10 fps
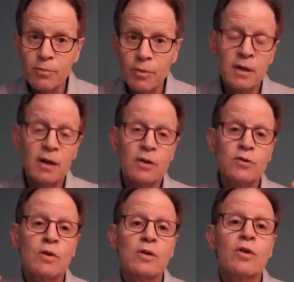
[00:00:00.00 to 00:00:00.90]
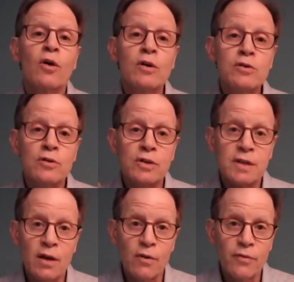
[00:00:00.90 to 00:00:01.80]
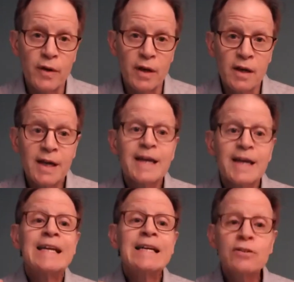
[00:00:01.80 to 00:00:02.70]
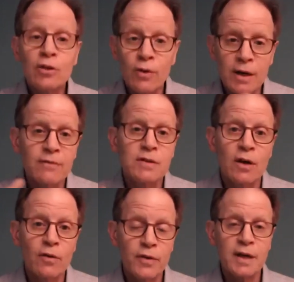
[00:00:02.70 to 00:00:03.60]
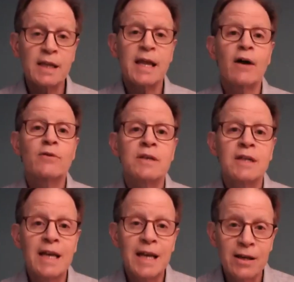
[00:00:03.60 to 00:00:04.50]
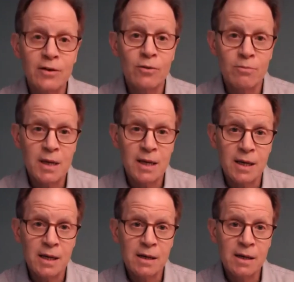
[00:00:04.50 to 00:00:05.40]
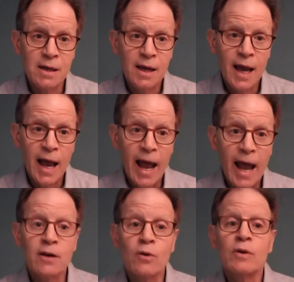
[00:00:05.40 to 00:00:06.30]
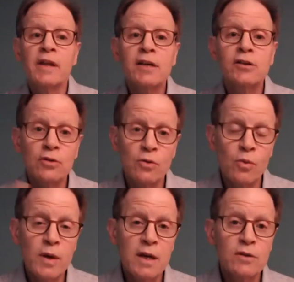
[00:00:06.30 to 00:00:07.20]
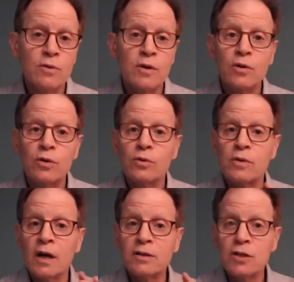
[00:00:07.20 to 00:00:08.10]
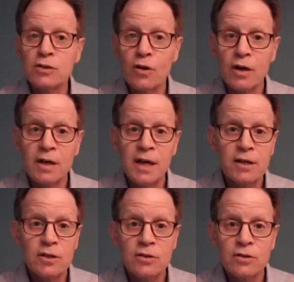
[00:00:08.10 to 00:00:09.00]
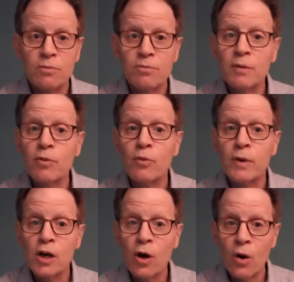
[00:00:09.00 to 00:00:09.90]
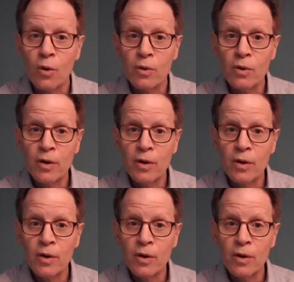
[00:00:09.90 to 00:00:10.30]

but to a larger self, an integrative self that allows an inner me and a relational we to include not just our connections to people we know,